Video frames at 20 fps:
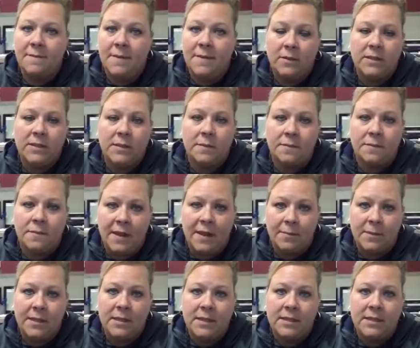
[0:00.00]
They found some
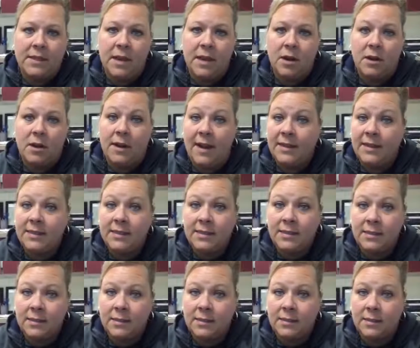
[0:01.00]
families that are
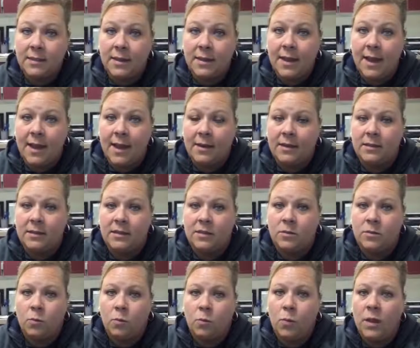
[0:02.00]
nice and
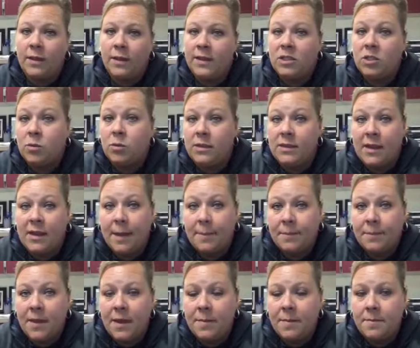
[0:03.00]
willing to
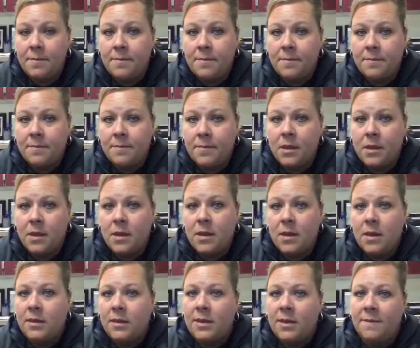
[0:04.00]
adopt them.
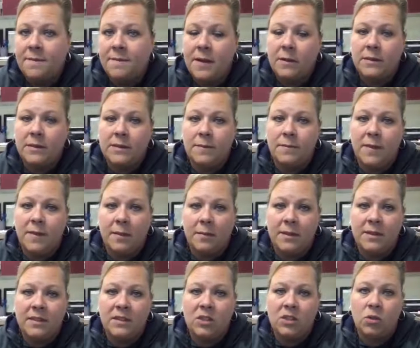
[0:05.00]
They found some
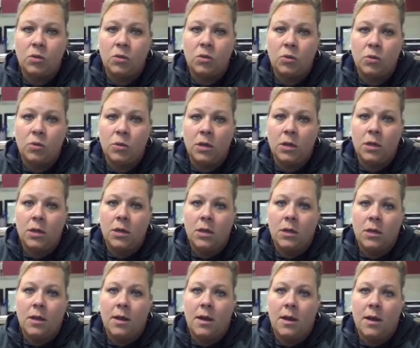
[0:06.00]
families who
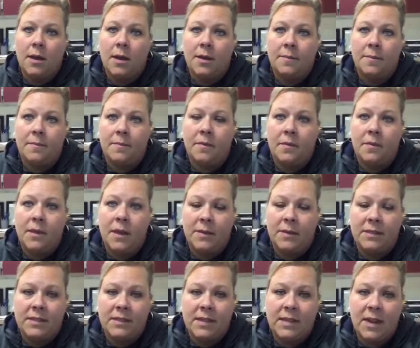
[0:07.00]
um,
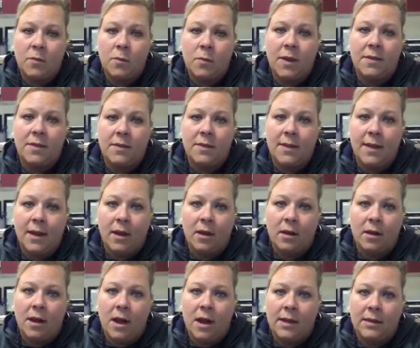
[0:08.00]
they stayed with and they
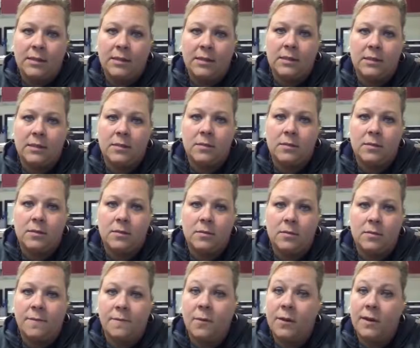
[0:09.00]
are not
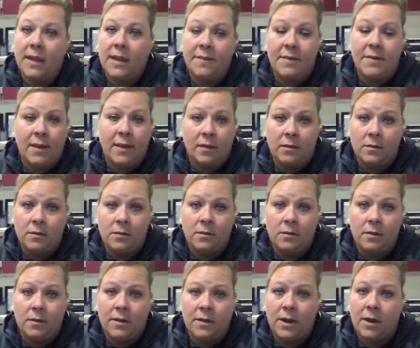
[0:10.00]
forgiving,
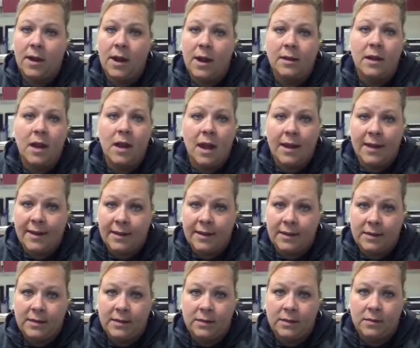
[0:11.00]
they're not
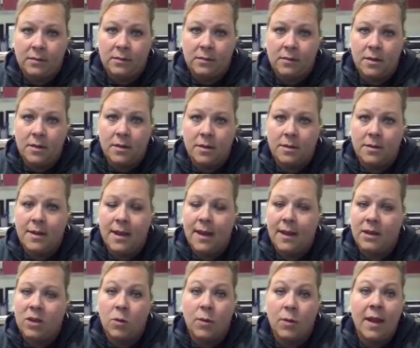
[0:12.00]
kind,
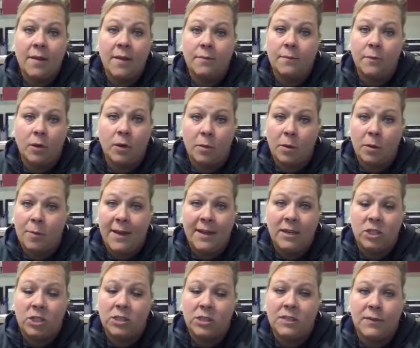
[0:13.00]
they don't have room or
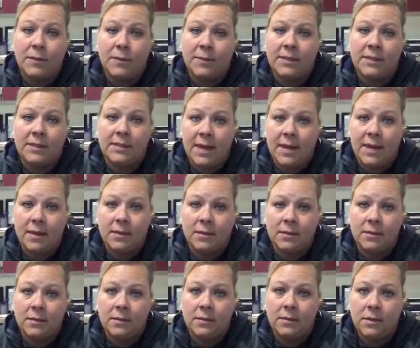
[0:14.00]
patience for
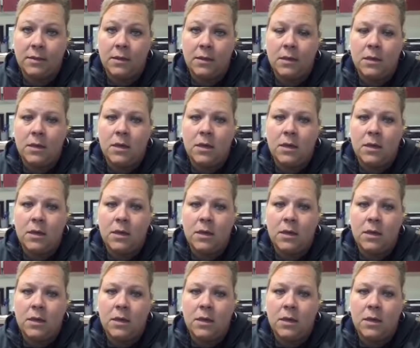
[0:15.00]
mistakes.